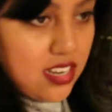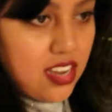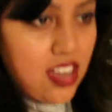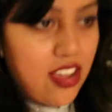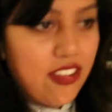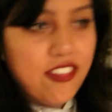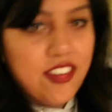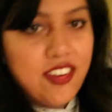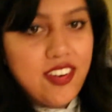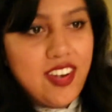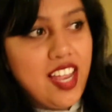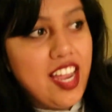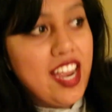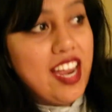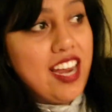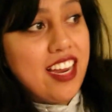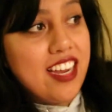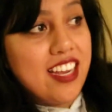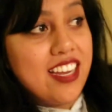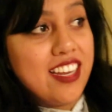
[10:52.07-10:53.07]
After
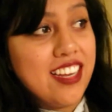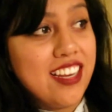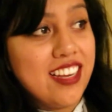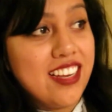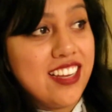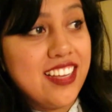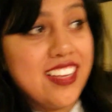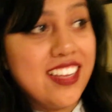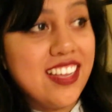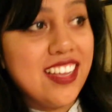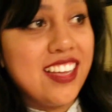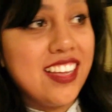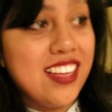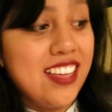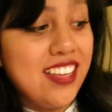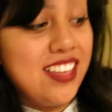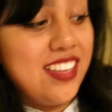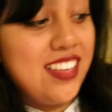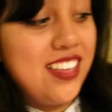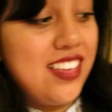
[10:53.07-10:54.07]
like,
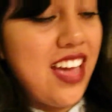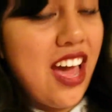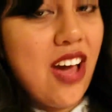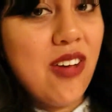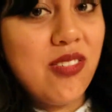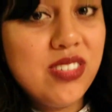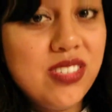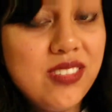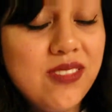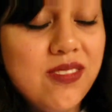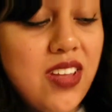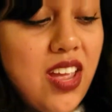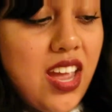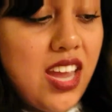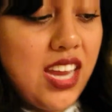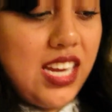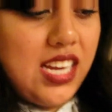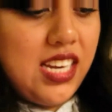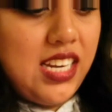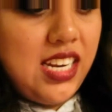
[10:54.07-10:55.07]
I was
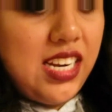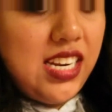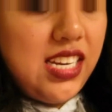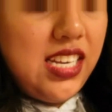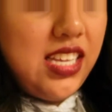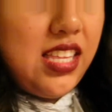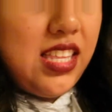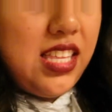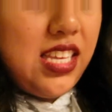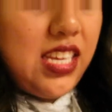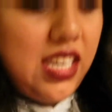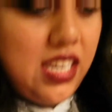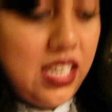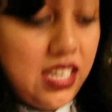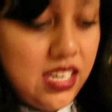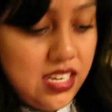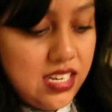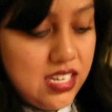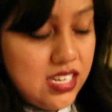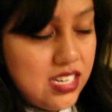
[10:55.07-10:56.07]
not eating anything.
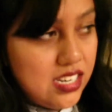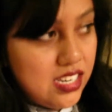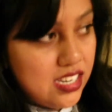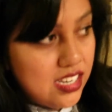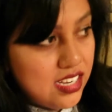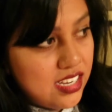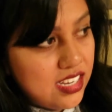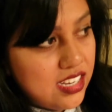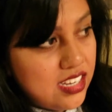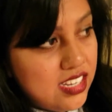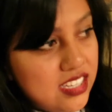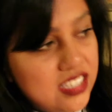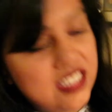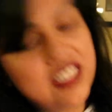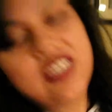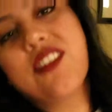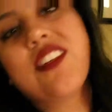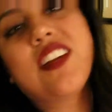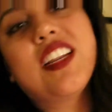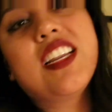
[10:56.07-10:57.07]
It was a surprise.
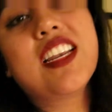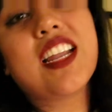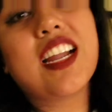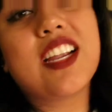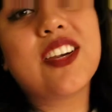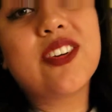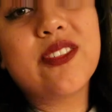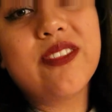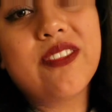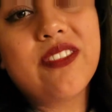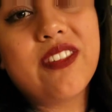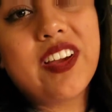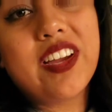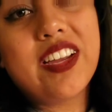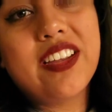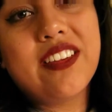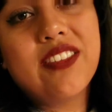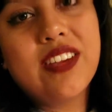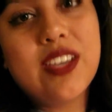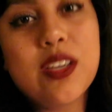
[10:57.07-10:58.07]
It's already 9:05.
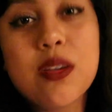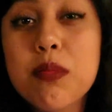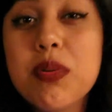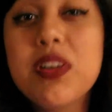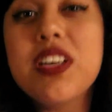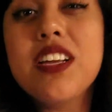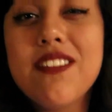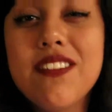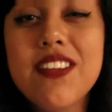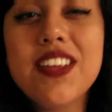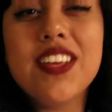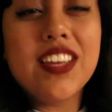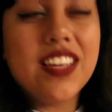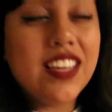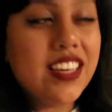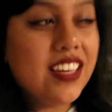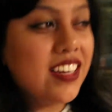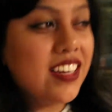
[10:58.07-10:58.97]
But she was asking me